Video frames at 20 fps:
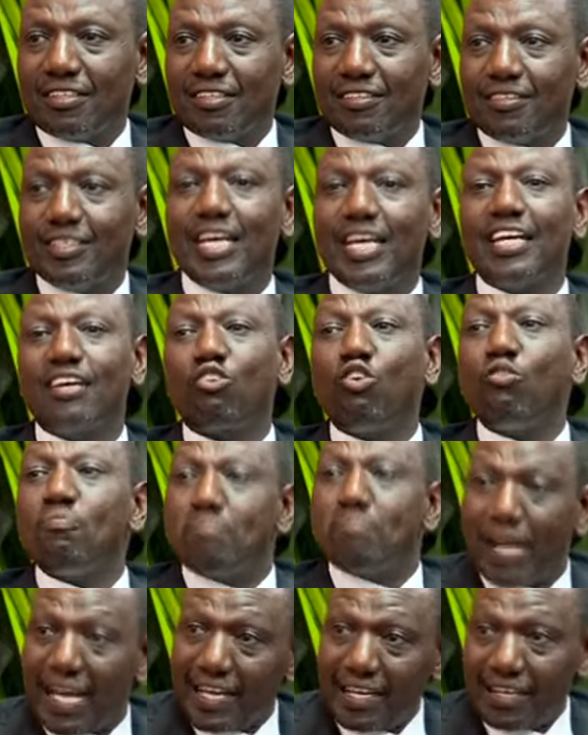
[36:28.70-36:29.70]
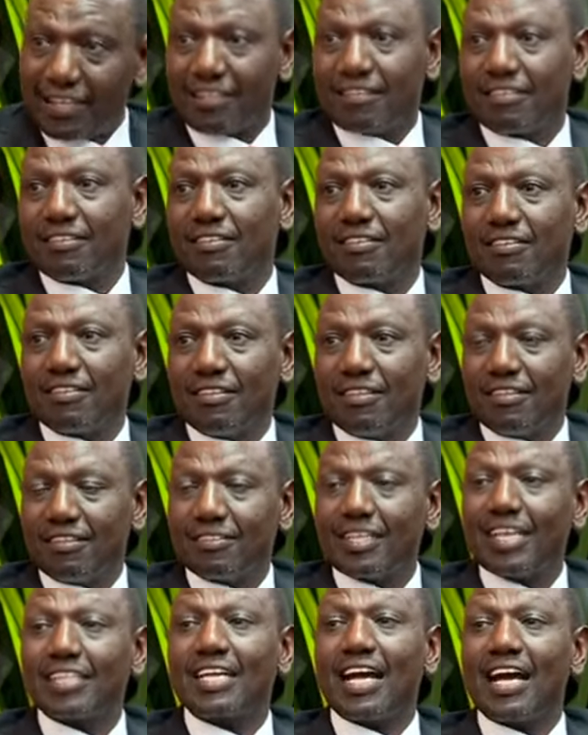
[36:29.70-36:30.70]
they complain
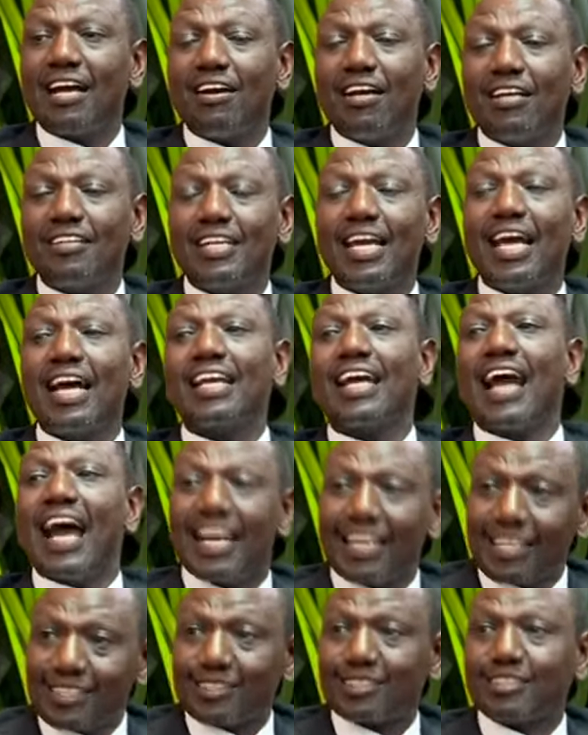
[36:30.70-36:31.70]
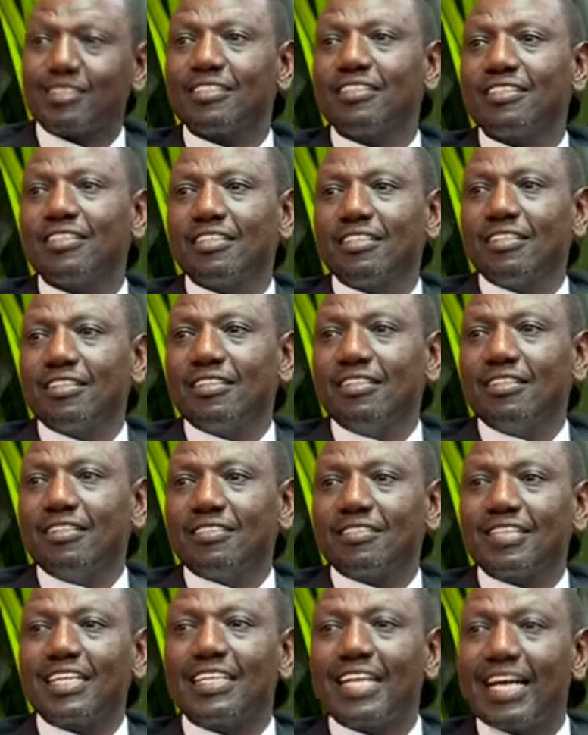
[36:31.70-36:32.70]
that they are harassed,
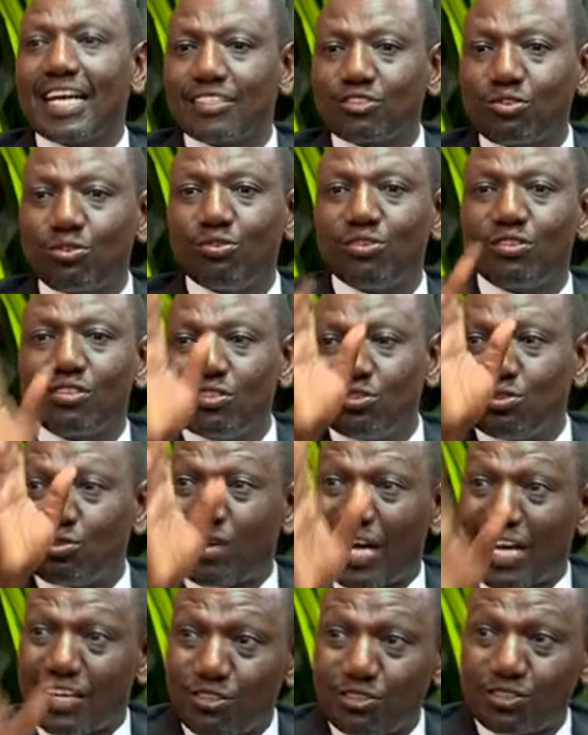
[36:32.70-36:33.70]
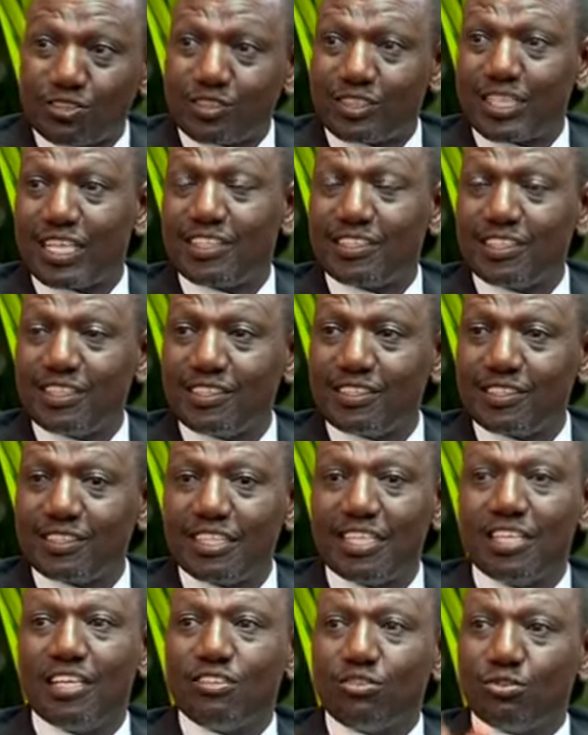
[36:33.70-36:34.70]
that they are told you cannot say this,
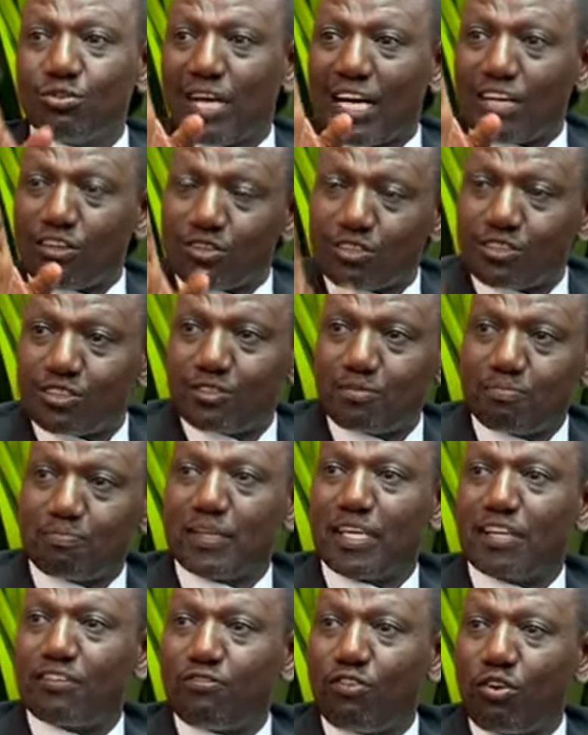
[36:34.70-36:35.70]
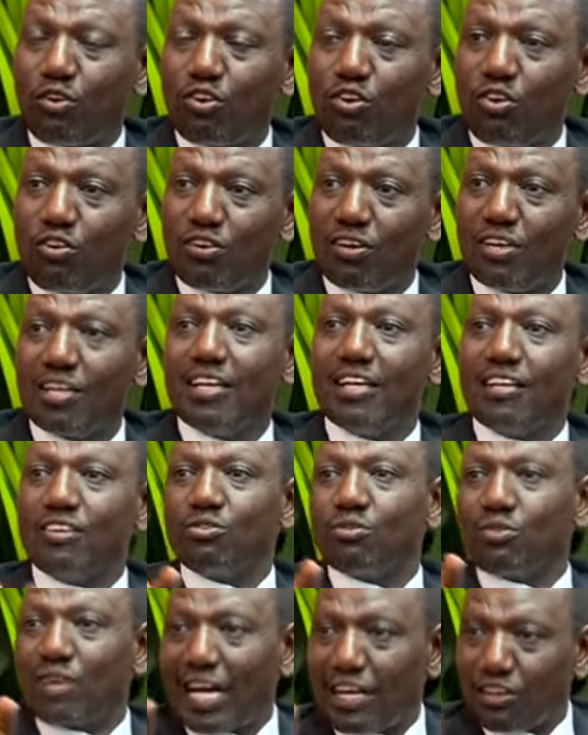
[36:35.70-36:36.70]
you cannot speak for long,
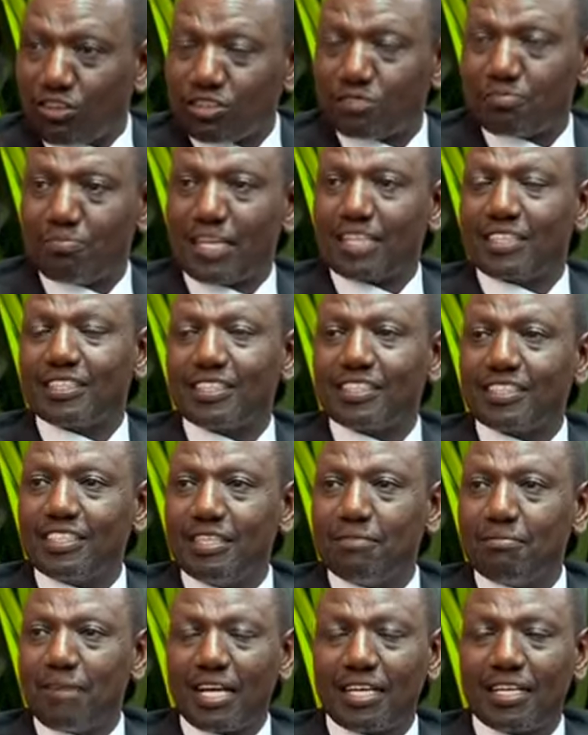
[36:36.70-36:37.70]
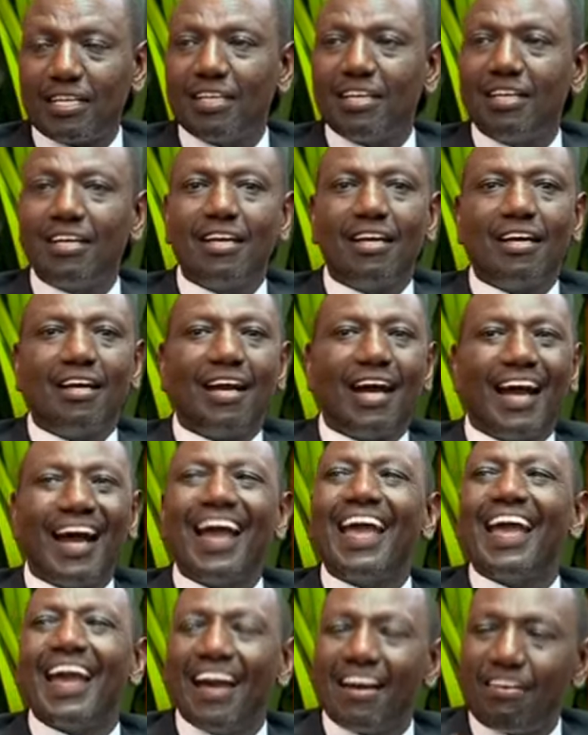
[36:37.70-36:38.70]
you cannot make this demand.
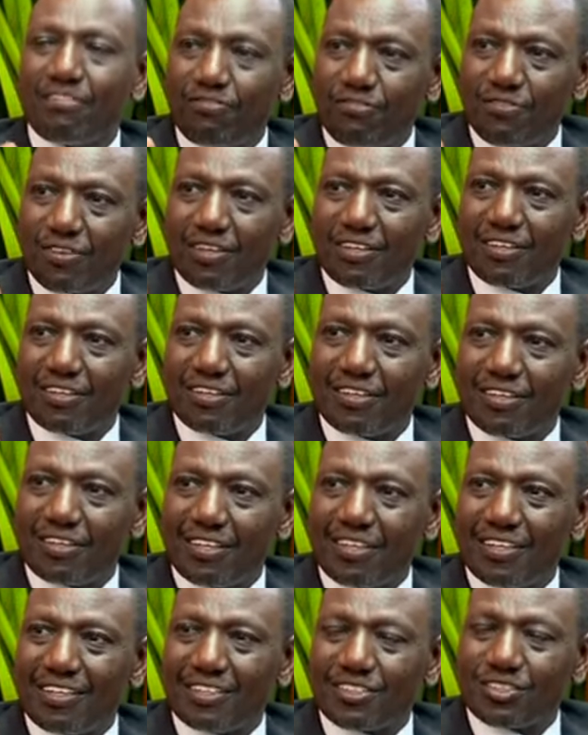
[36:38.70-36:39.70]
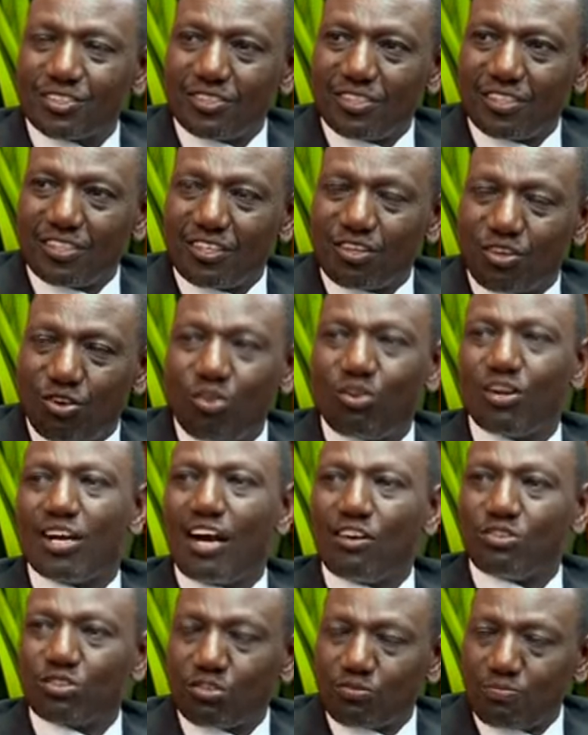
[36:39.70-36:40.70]
I have gone
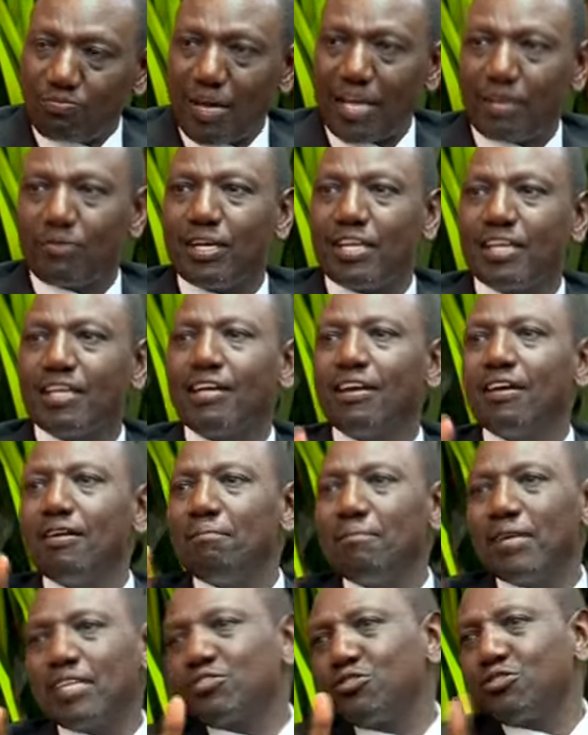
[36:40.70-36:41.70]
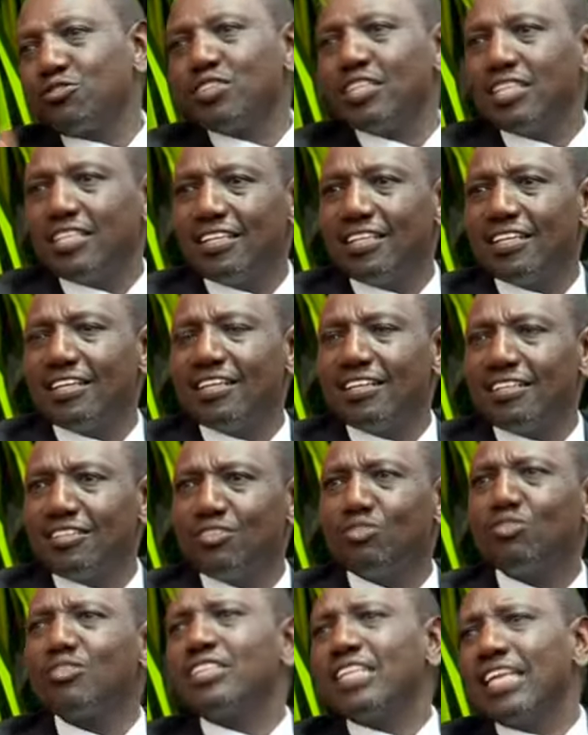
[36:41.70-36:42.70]
out of my way. But you see,
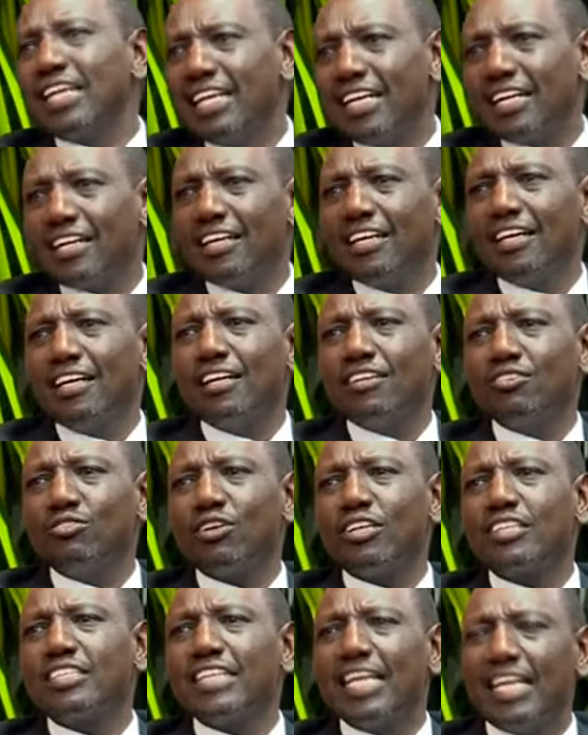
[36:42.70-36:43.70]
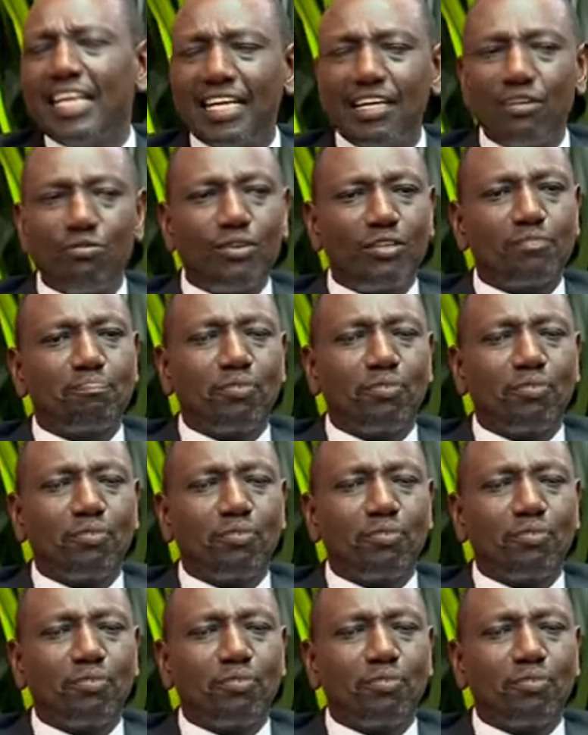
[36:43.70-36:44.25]
you're you can't dealing, control them. You are dealing with, with